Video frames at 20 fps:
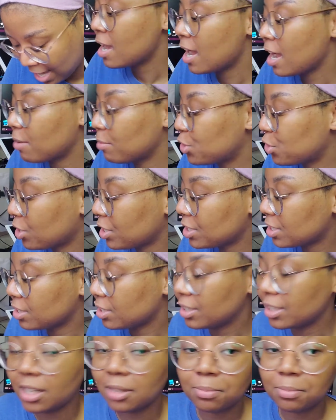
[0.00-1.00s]
I was trying to
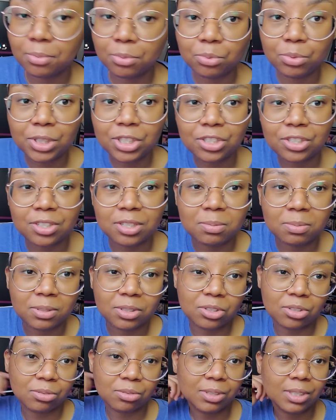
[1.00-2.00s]
look up which
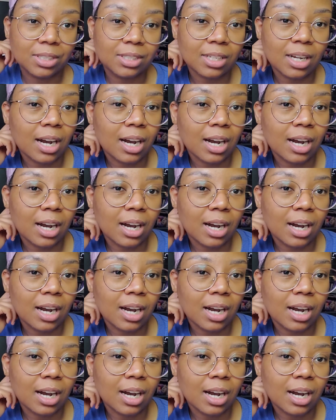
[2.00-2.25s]
dispensaries